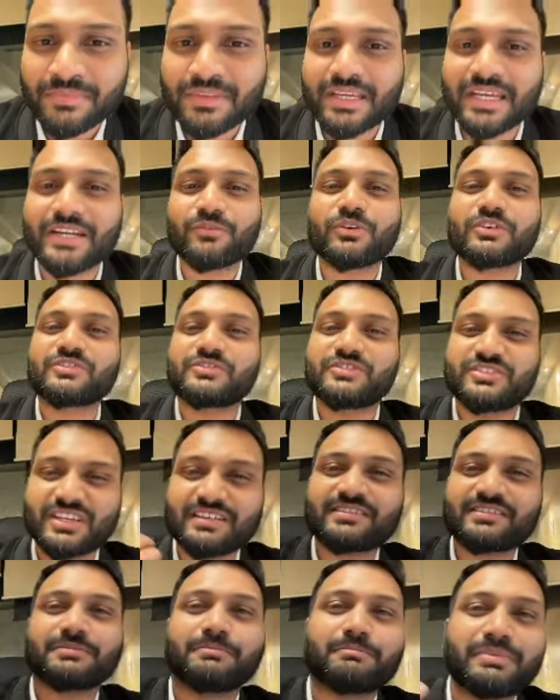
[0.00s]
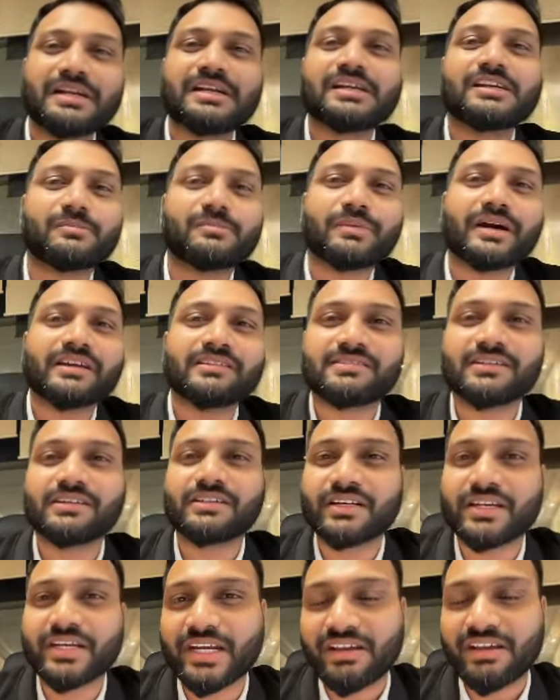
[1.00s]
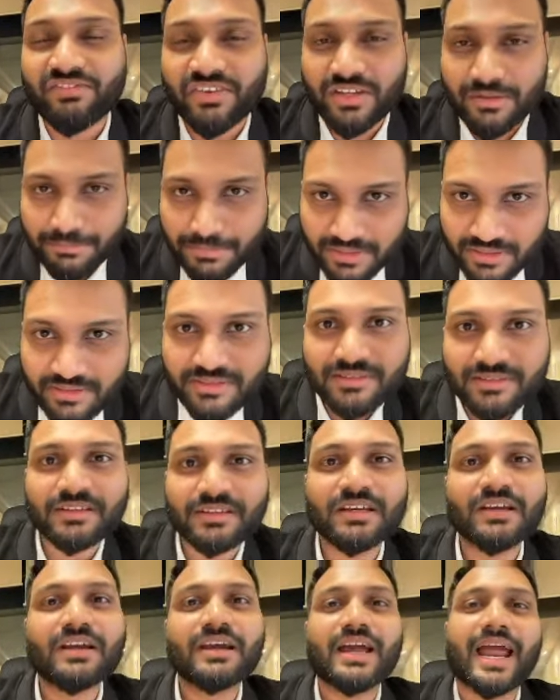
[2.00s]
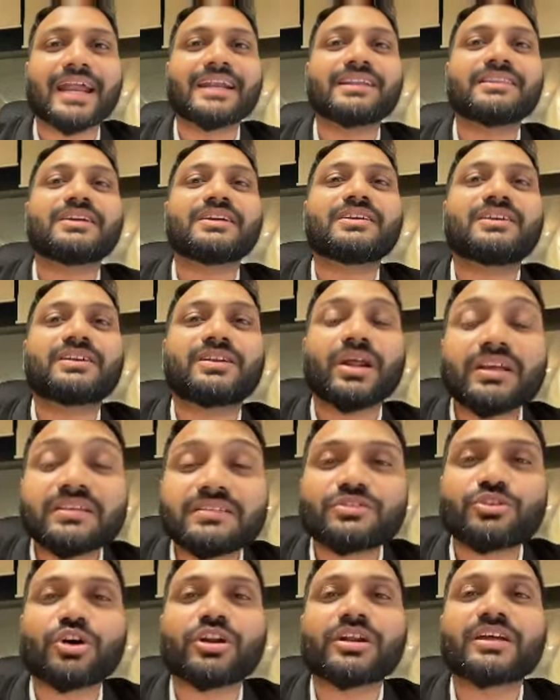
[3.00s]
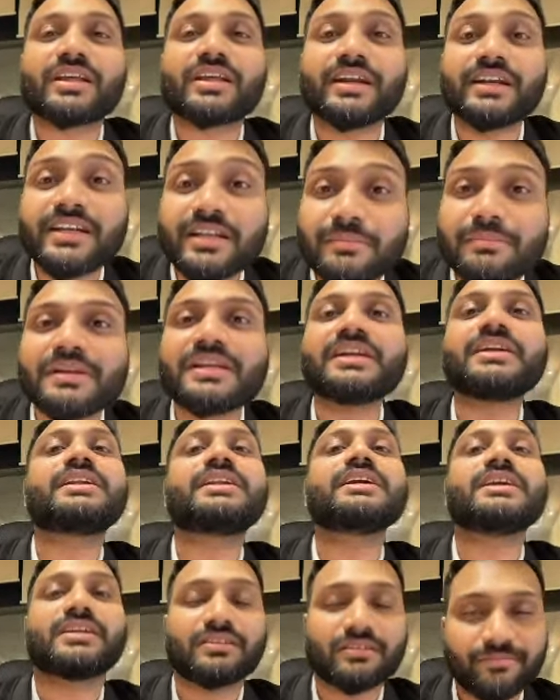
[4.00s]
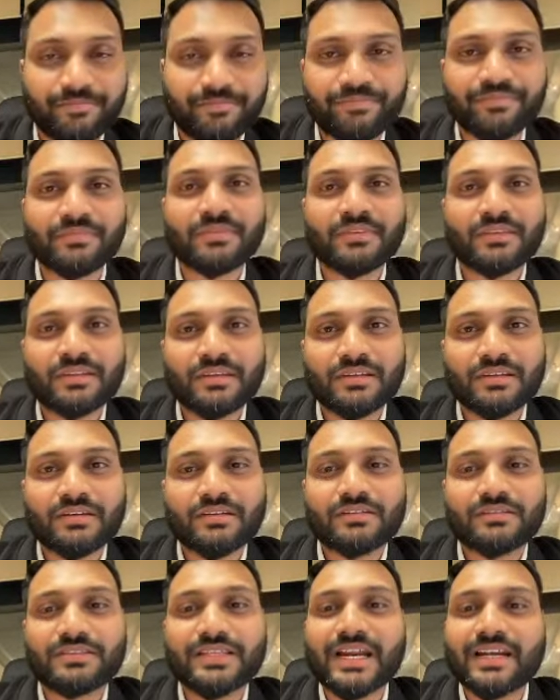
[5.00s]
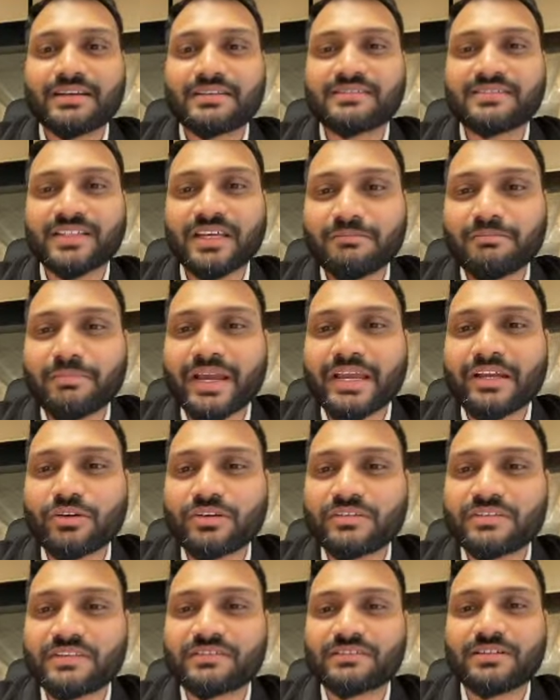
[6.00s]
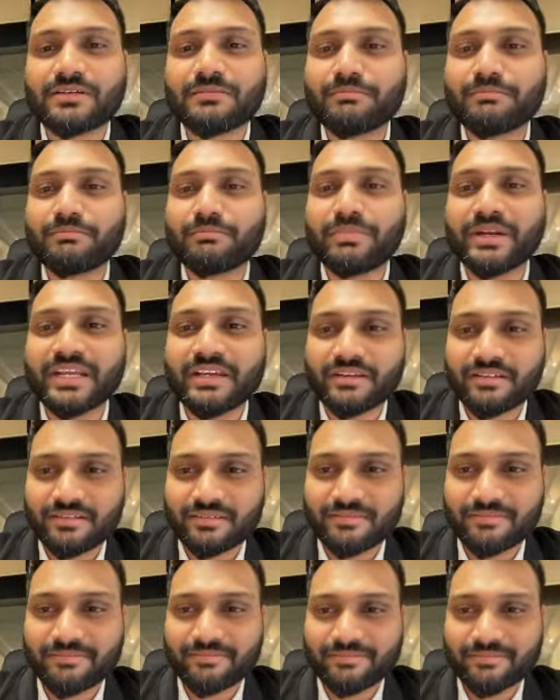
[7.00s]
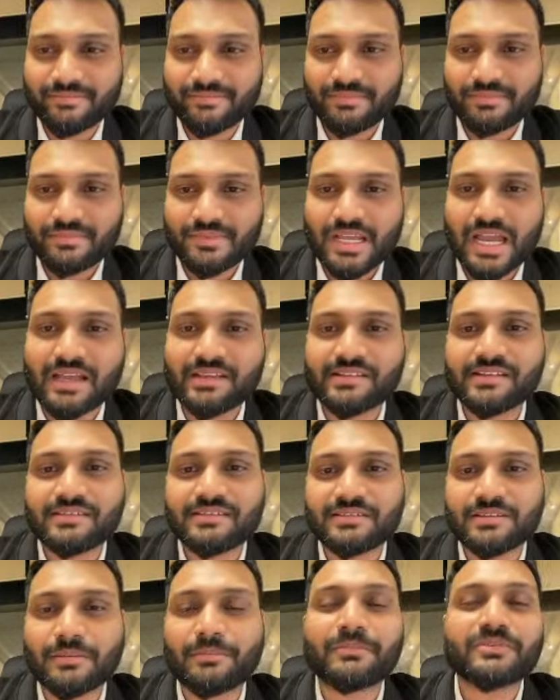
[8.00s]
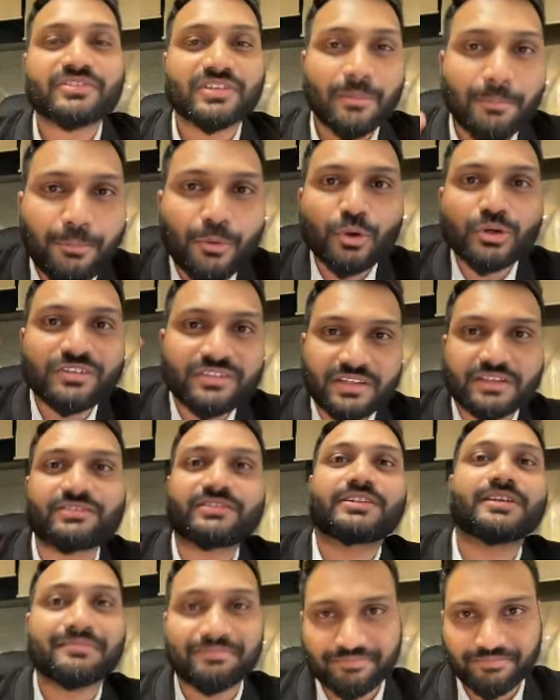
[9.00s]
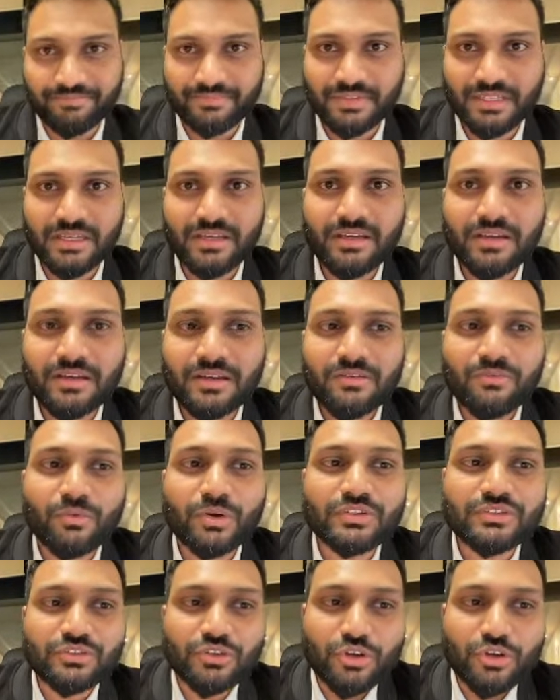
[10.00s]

It was just built by certain developers. And the trust or credibility that Sun Microsystem bring as a support system was